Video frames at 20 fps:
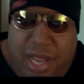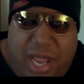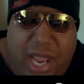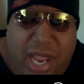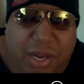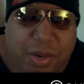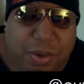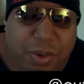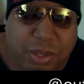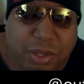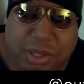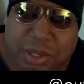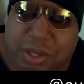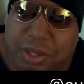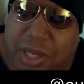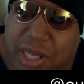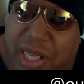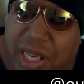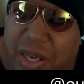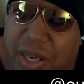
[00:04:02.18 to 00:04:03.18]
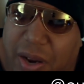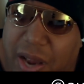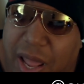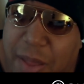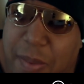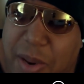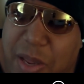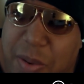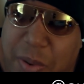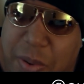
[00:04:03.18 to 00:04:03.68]
Of course they're going to get all that
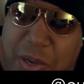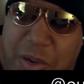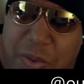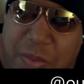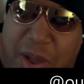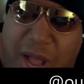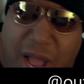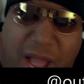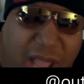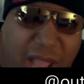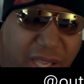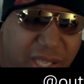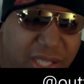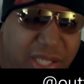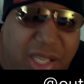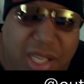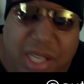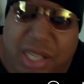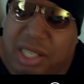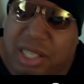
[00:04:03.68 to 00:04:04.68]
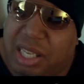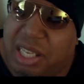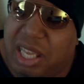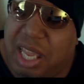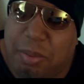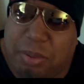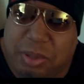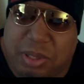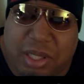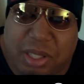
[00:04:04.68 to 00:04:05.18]
money. You want to know why? It
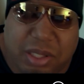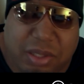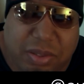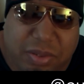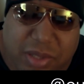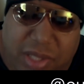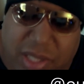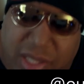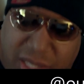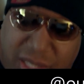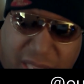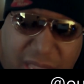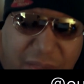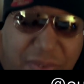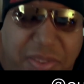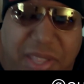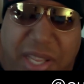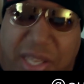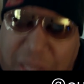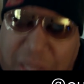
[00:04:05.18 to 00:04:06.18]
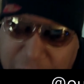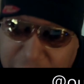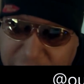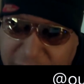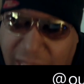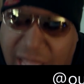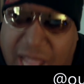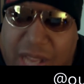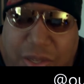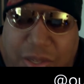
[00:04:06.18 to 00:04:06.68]
keeps the, everything goes
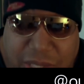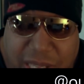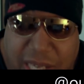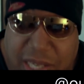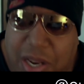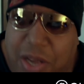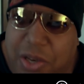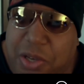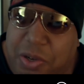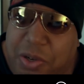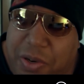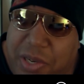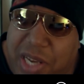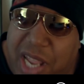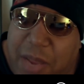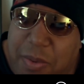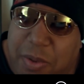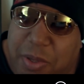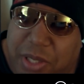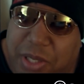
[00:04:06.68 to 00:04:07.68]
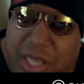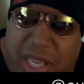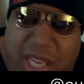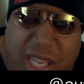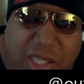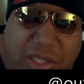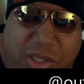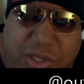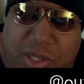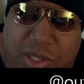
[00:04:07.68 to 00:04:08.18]
down because they know you're going to name your
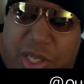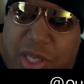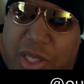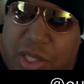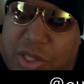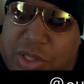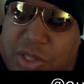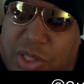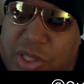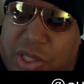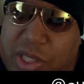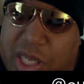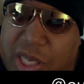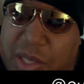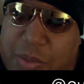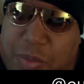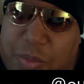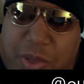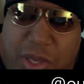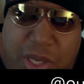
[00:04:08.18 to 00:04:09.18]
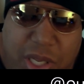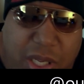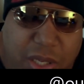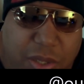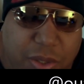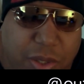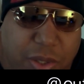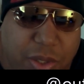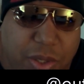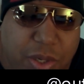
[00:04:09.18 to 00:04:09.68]
kids Shaniqua
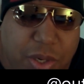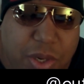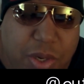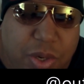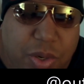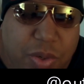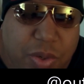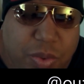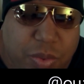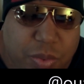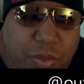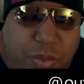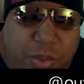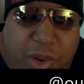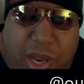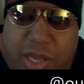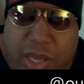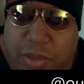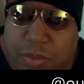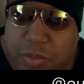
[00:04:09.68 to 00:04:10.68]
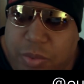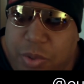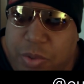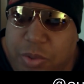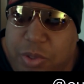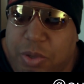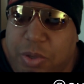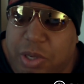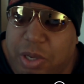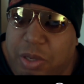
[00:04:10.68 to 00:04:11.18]
or Ray.
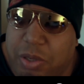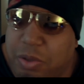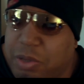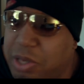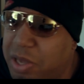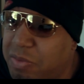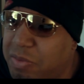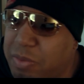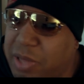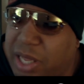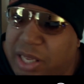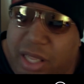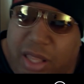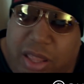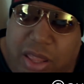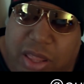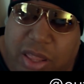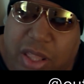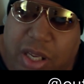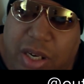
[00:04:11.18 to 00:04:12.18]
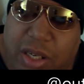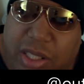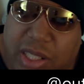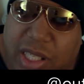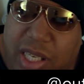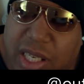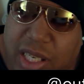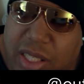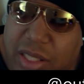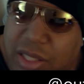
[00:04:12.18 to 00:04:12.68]
You'll, you'll, you'll give them like a
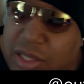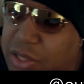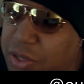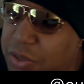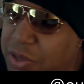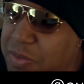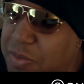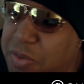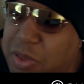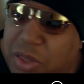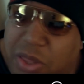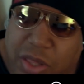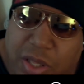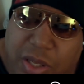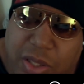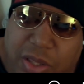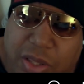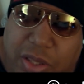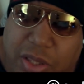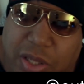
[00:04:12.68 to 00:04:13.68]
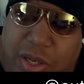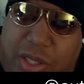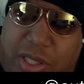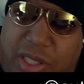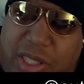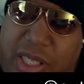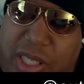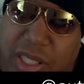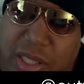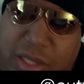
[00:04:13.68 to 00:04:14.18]
thirteen, you'll give them
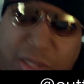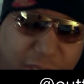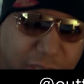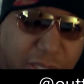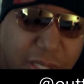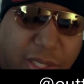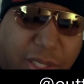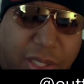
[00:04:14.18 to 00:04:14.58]
thirteen